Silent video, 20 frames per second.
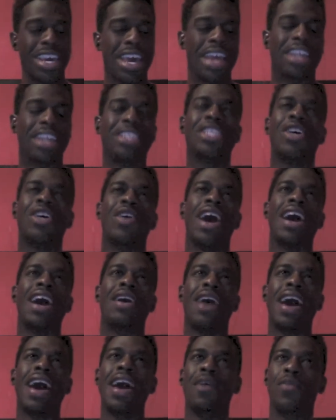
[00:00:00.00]
And so
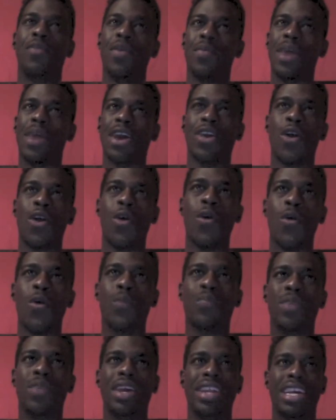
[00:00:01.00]
I had went back
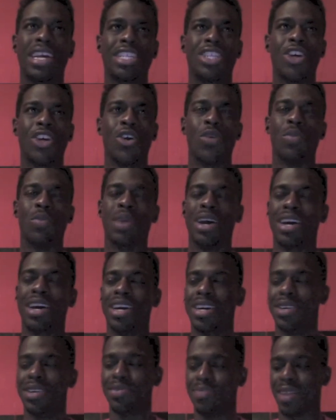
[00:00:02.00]
home and I told
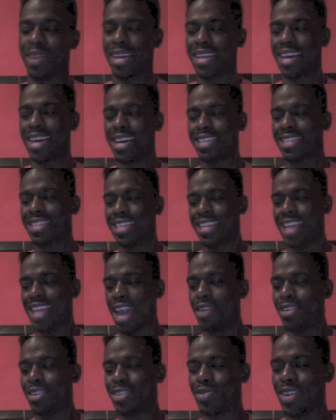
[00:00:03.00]
my my cousin. They
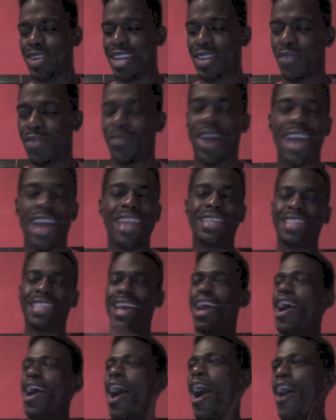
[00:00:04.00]
was ready to fight. It's like,
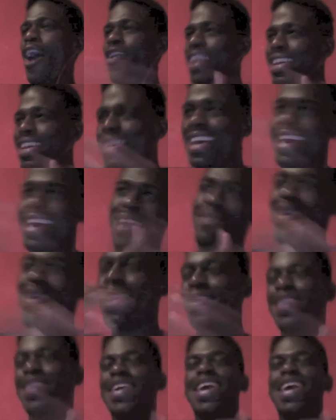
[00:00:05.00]
oh, that nigga.